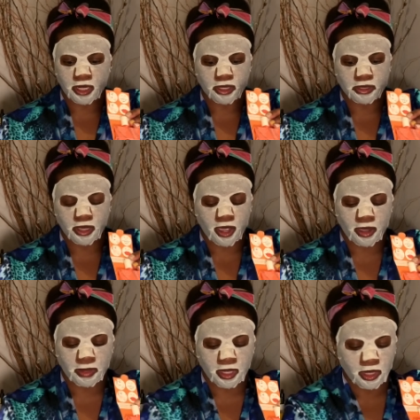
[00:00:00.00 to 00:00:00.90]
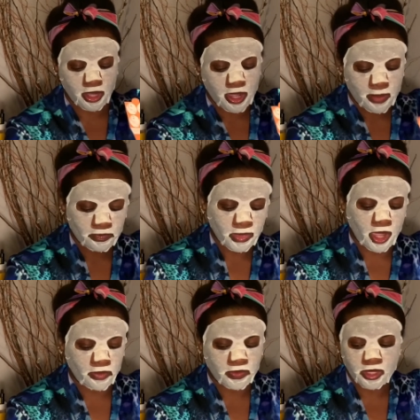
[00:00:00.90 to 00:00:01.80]
Because I mean,
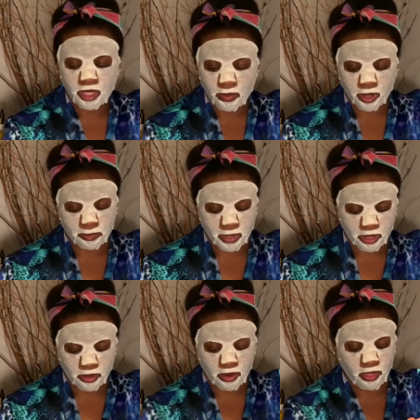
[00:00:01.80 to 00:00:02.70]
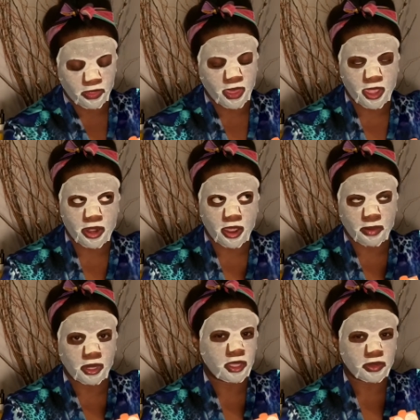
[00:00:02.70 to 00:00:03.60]
I feel like they work better than,
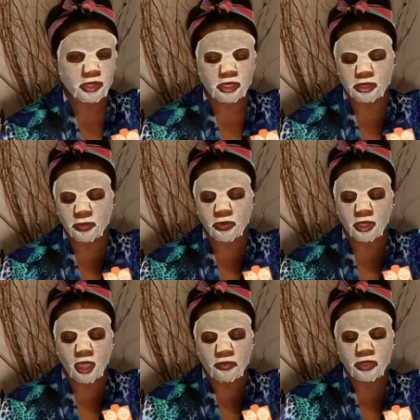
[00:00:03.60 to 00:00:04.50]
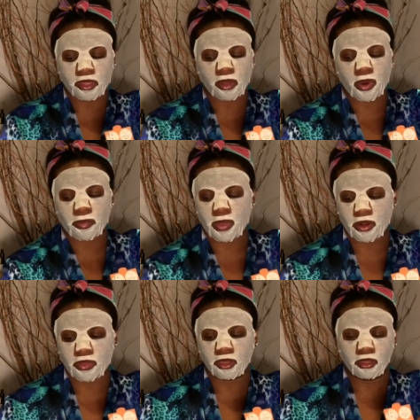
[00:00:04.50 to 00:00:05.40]
and I think I've said this before, I feel like they work
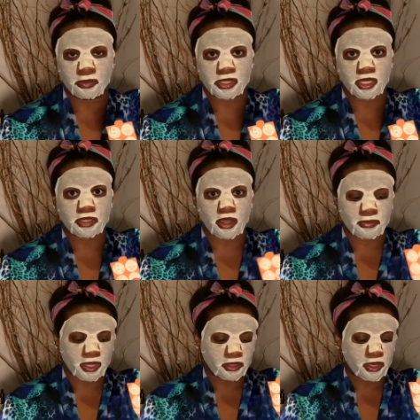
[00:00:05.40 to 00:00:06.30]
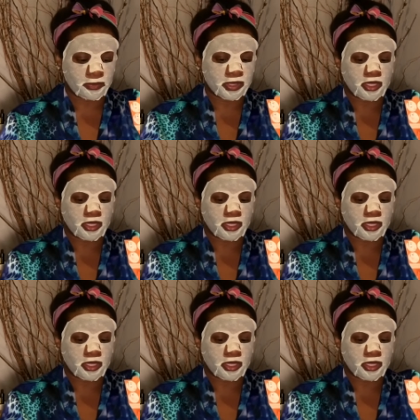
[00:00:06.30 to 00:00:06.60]
better than lipsticks on my lips.